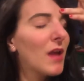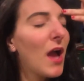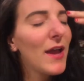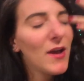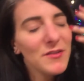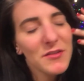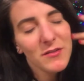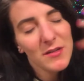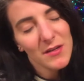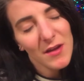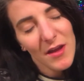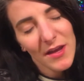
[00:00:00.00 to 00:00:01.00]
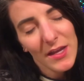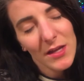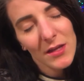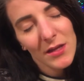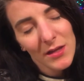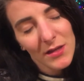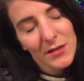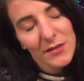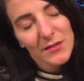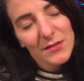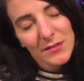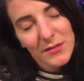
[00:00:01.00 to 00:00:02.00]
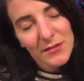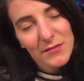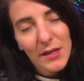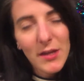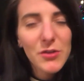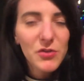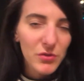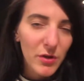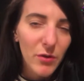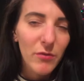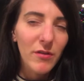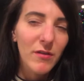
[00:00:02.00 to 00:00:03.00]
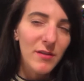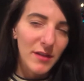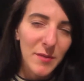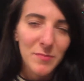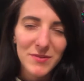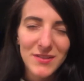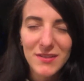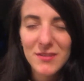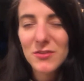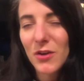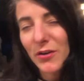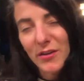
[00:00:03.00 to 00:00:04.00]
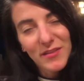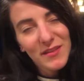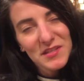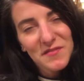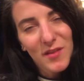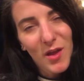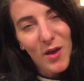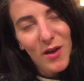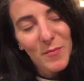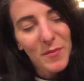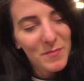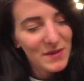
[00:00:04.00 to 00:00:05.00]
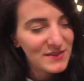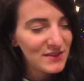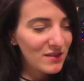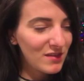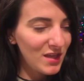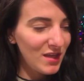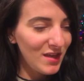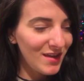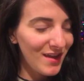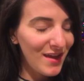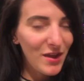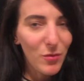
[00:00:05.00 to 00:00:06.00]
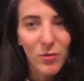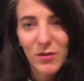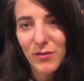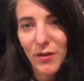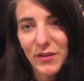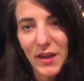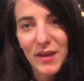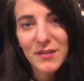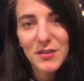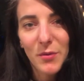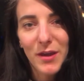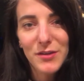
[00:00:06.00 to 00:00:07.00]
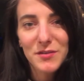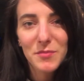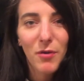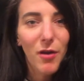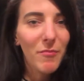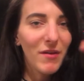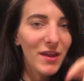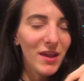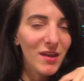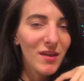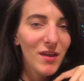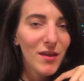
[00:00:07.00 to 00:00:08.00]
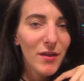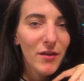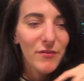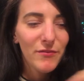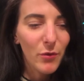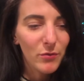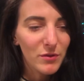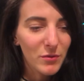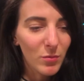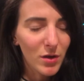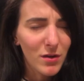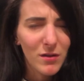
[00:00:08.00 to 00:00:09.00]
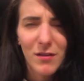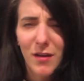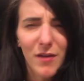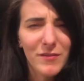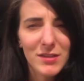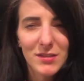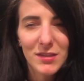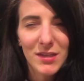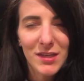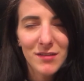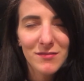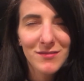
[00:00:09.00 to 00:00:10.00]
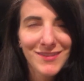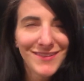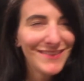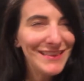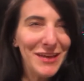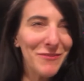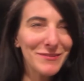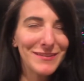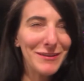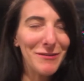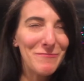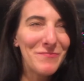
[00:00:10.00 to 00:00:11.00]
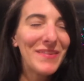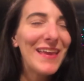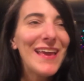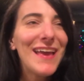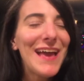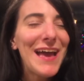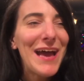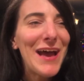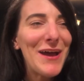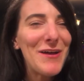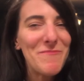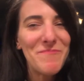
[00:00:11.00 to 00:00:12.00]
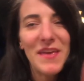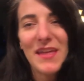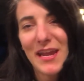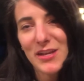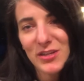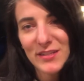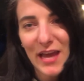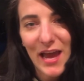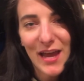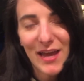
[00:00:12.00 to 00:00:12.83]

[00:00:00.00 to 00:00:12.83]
I also did not intro the clips that started this vlog, but basically I worked all day, so I just brought my phone to work, obviously. That was dumb. And I just